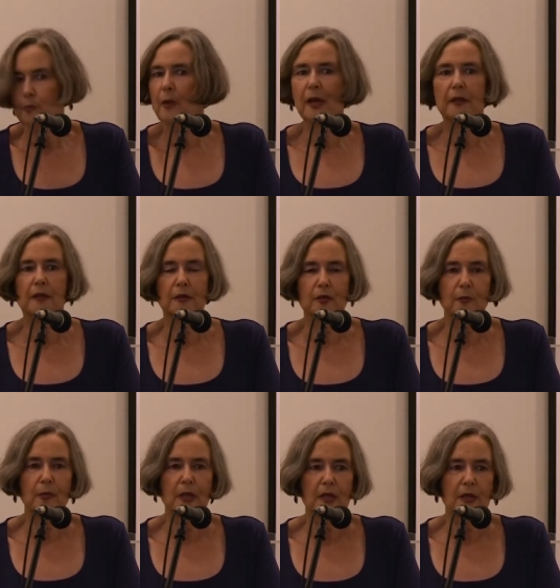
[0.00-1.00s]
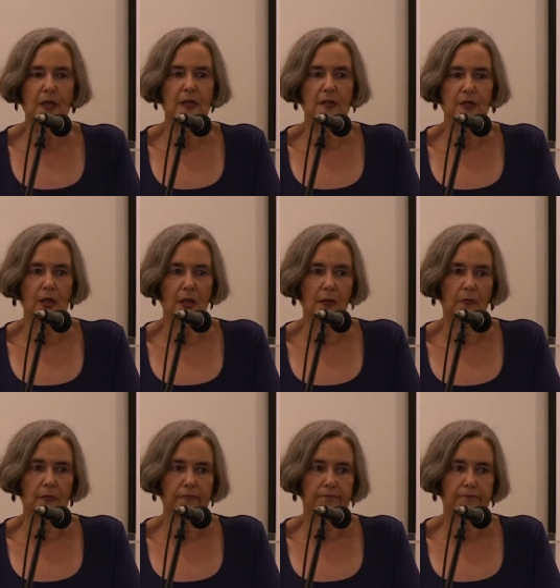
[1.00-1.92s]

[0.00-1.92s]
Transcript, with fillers: expect it to be easy.